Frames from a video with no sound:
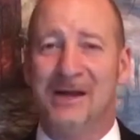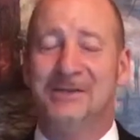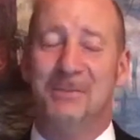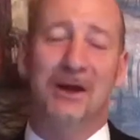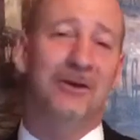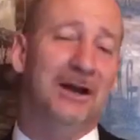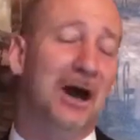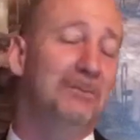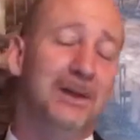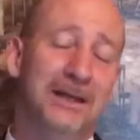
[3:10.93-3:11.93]
He's better at
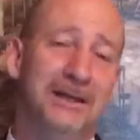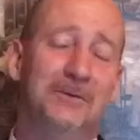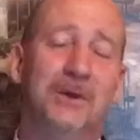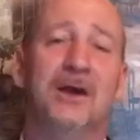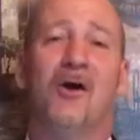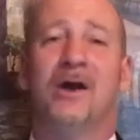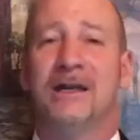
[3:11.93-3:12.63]
humbling than we are,